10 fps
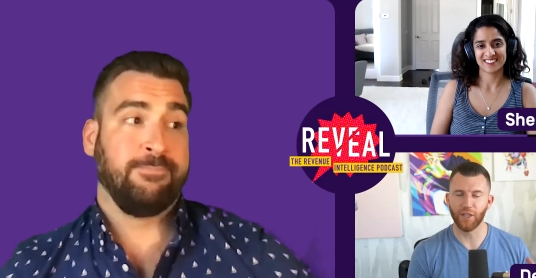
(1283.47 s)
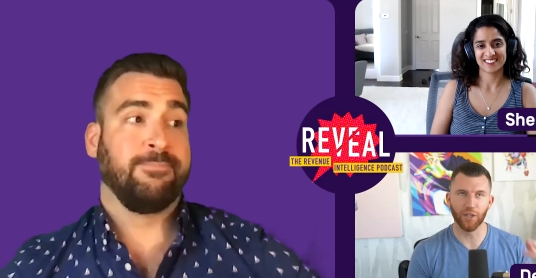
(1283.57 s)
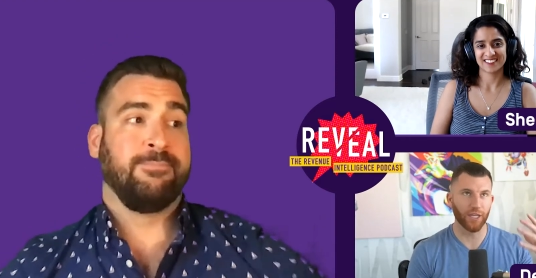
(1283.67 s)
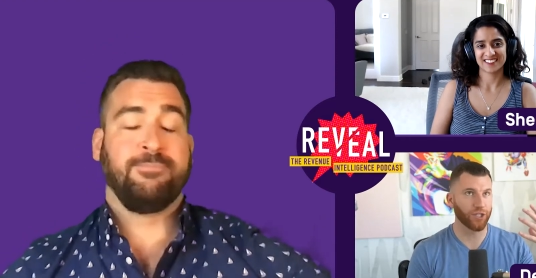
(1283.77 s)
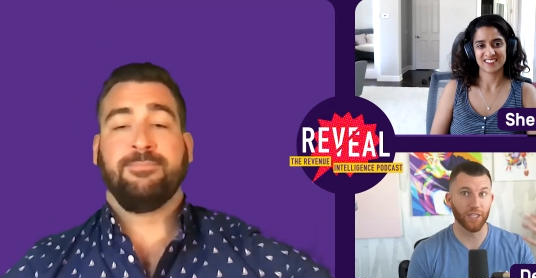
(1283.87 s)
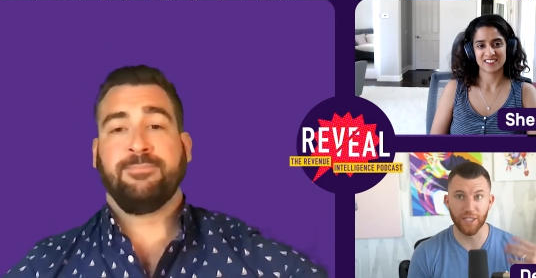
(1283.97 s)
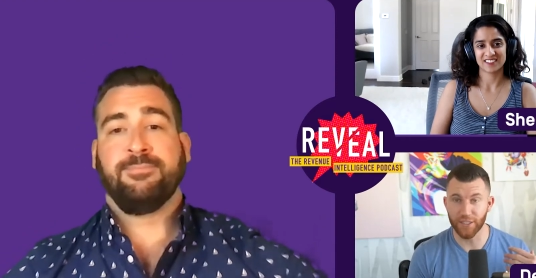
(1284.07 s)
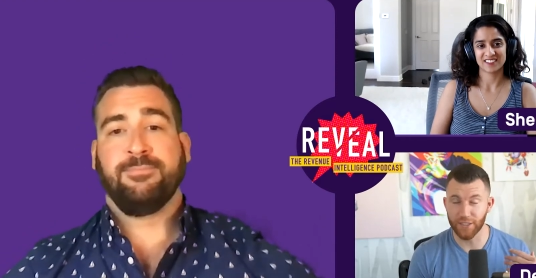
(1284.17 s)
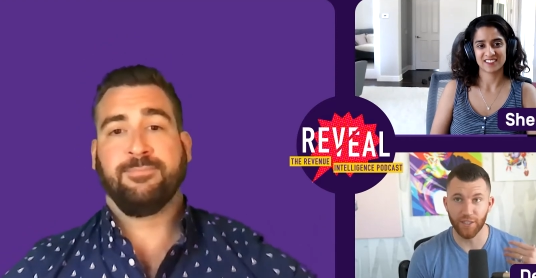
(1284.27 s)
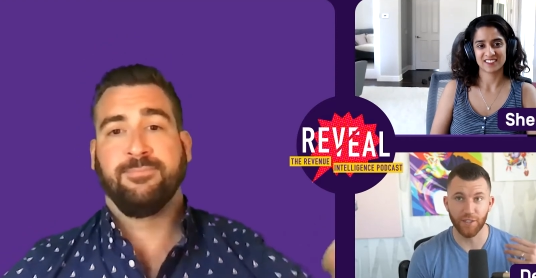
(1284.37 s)
Speaker 1: You're like trying to
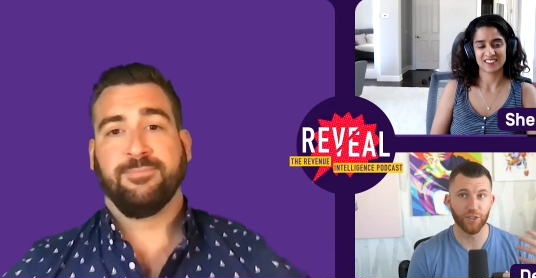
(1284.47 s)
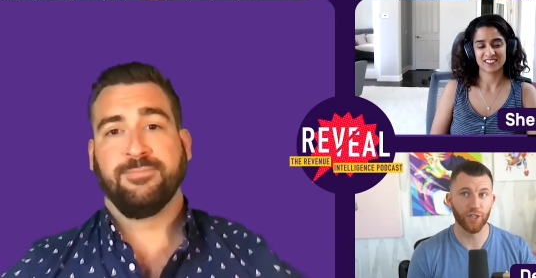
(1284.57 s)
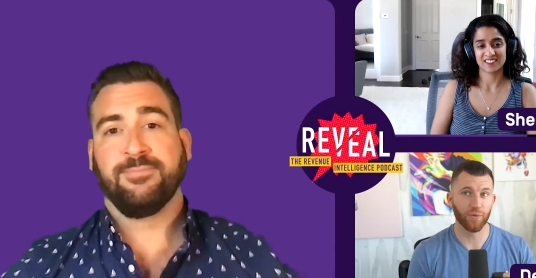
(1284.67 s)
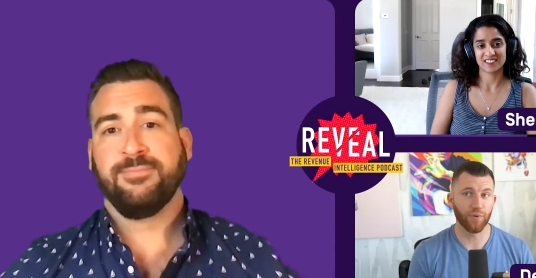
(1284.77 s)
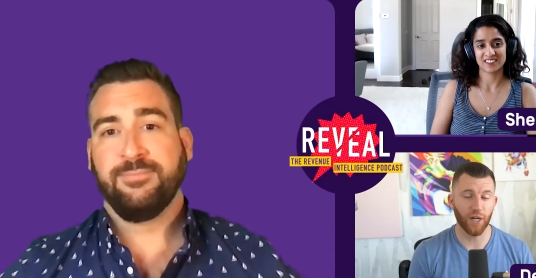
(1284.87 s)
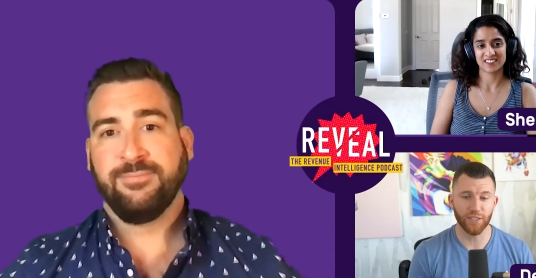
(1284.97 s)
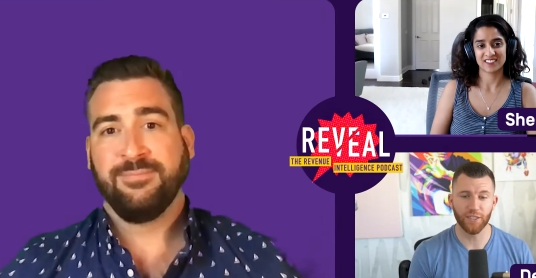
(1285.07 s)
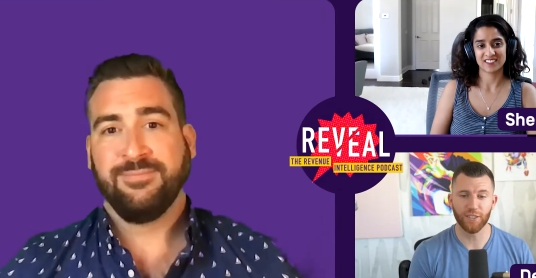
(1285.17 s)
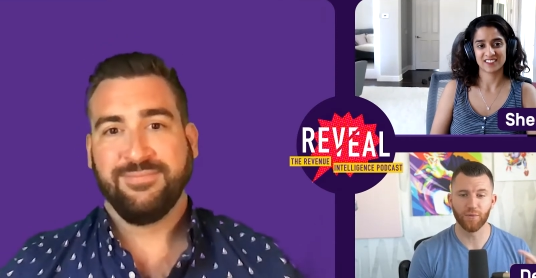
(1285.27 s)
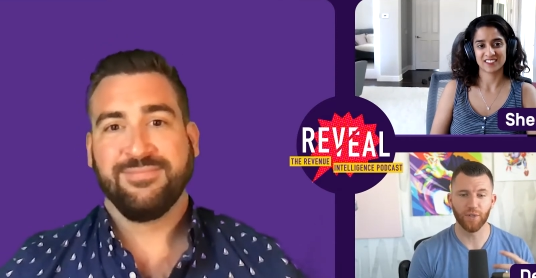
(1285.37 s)
listen. You're trying to
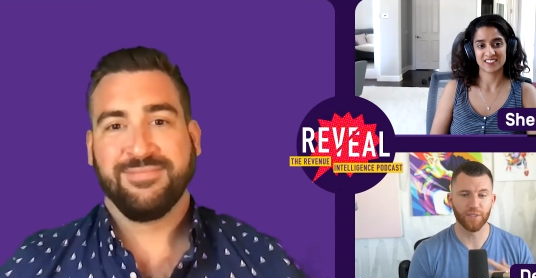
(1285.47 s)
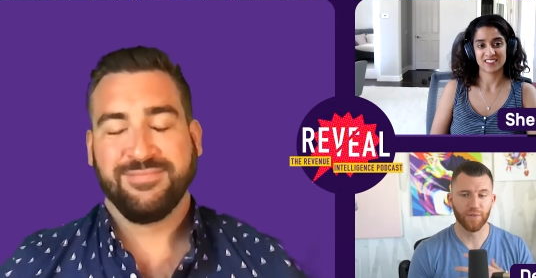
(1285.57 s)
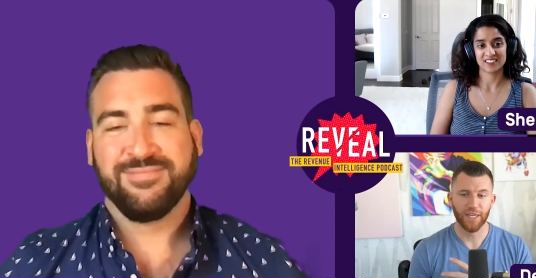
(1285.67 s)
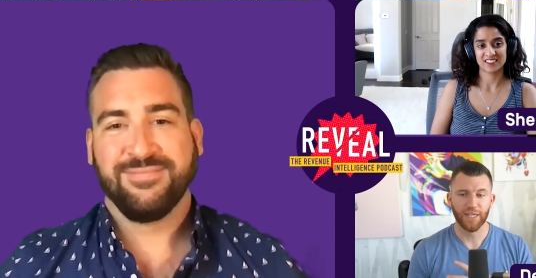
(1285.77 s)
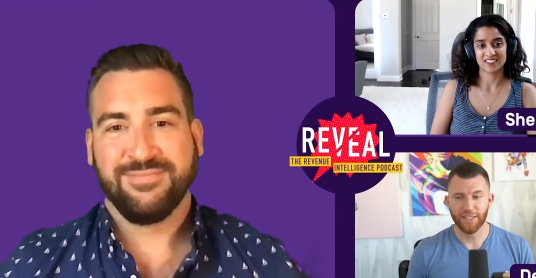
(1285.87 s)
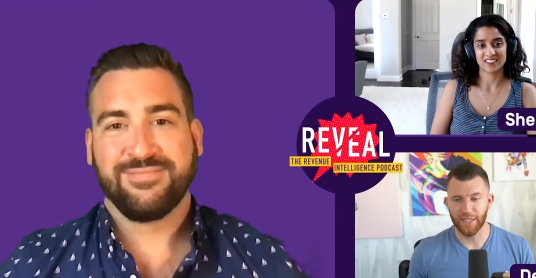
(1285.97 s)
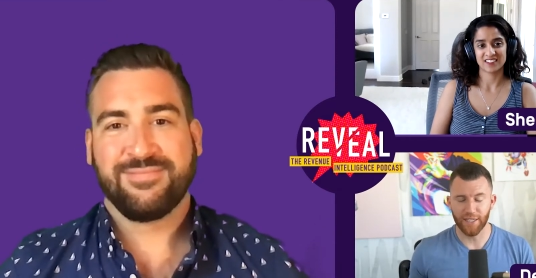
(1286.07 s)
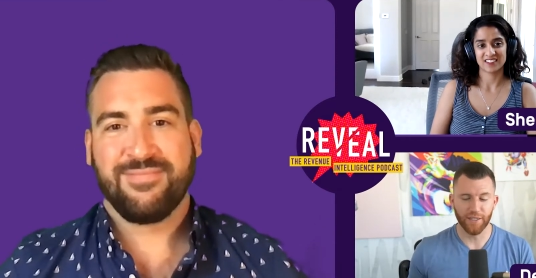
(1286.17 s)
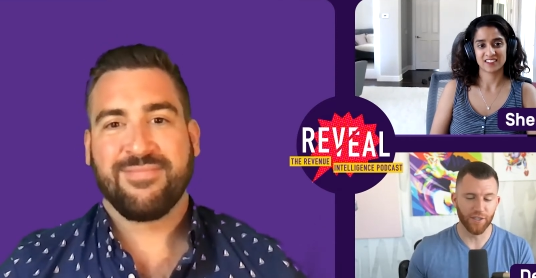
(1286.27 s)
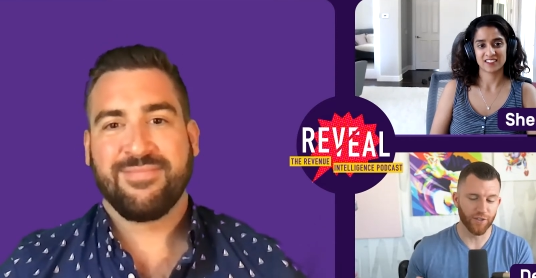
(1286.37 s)
process. You want to say
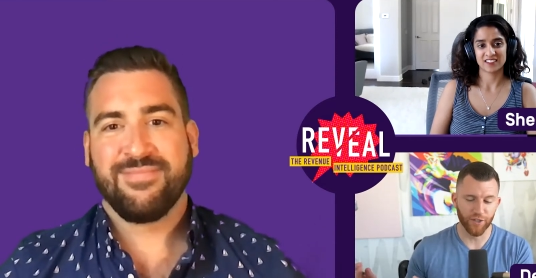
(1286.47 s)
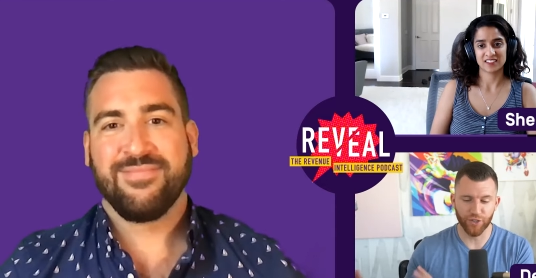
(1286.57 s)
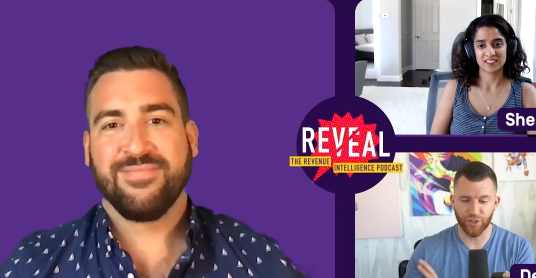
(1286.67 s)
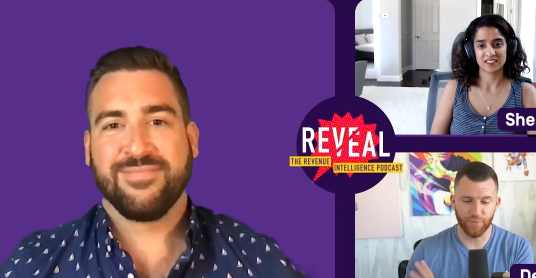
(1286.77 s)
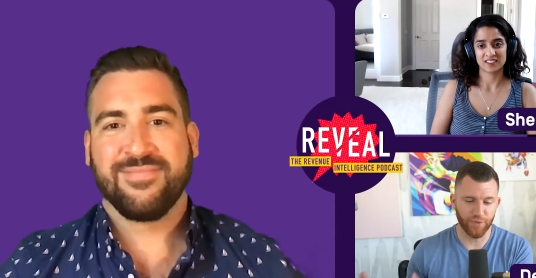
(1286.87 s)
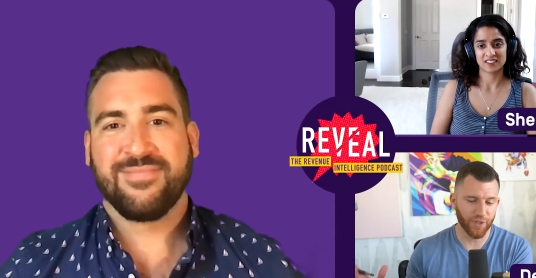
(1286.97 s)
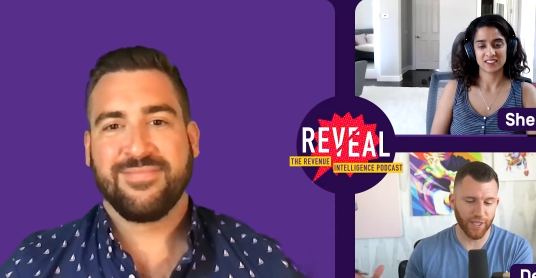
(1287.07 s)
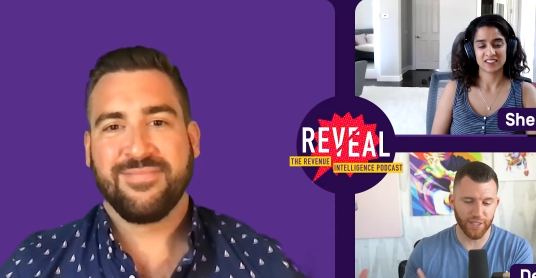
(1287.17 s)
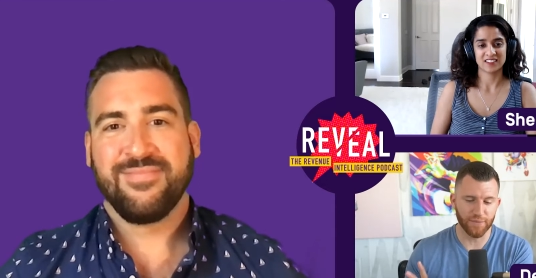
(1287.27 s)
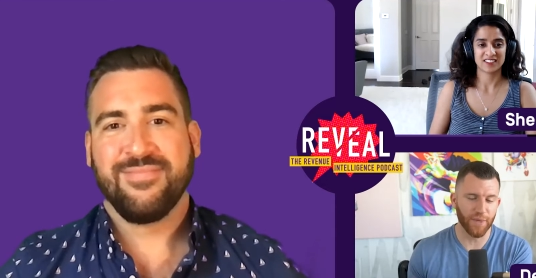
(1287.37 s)
either your script or like
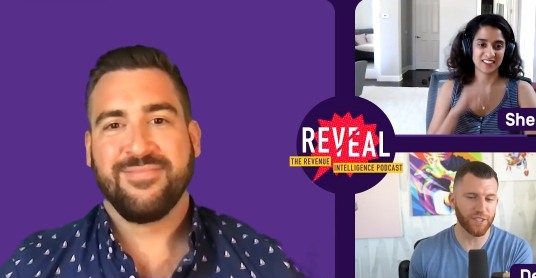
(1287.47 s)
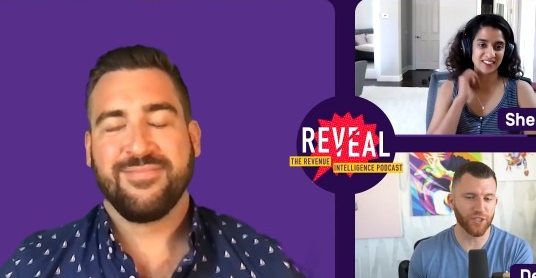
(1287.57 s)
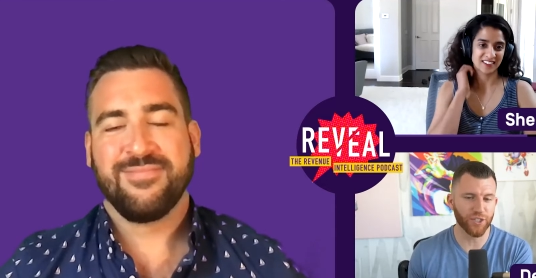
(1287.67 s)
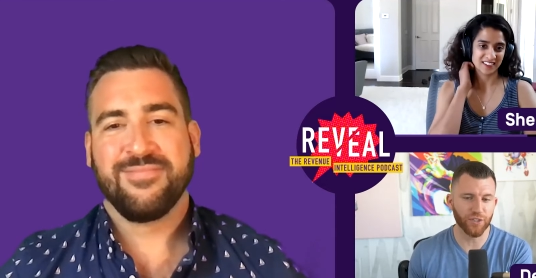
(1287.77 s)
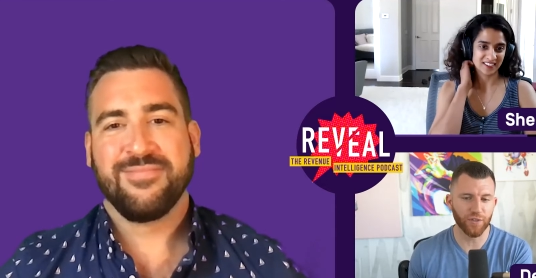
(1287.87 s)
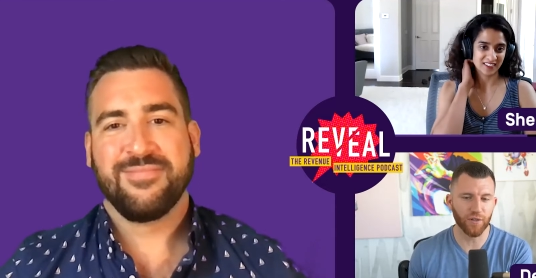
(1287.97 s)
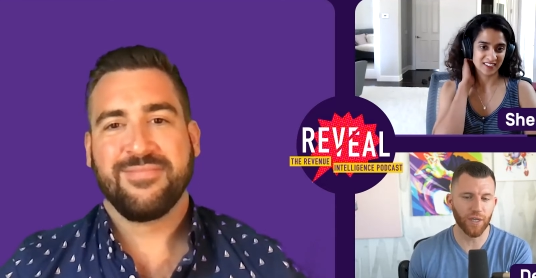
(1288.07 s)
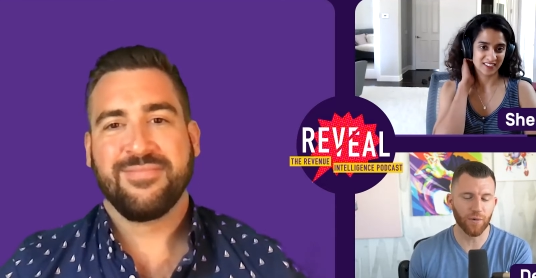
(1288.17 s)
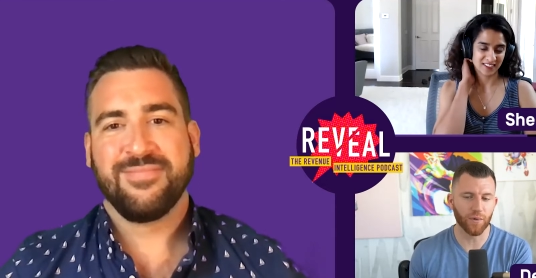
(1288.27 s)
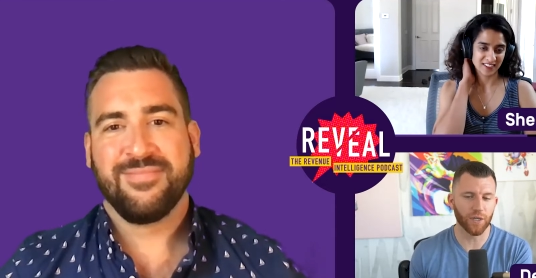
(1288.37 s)
this messaging you know
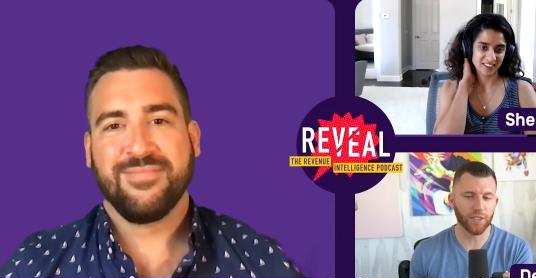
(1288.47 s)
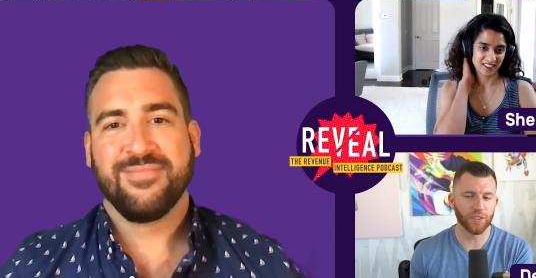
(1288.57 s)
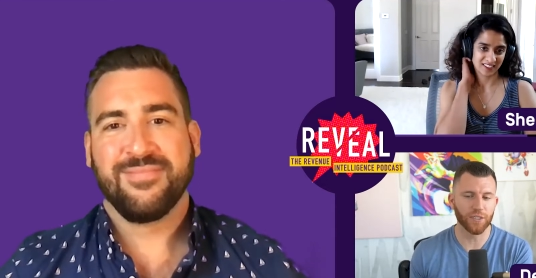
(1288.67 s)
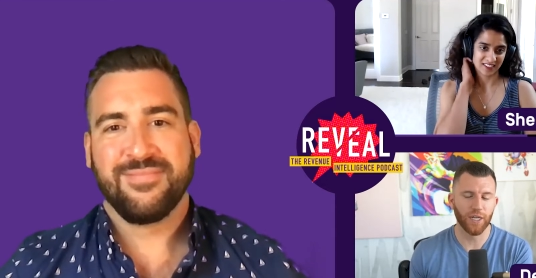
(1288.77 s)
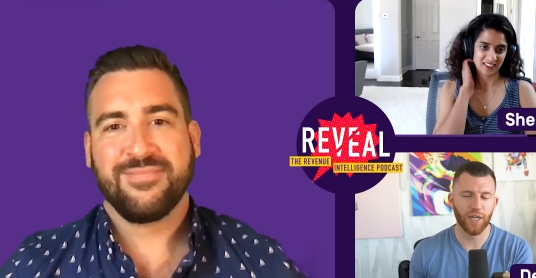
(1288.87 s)
that works.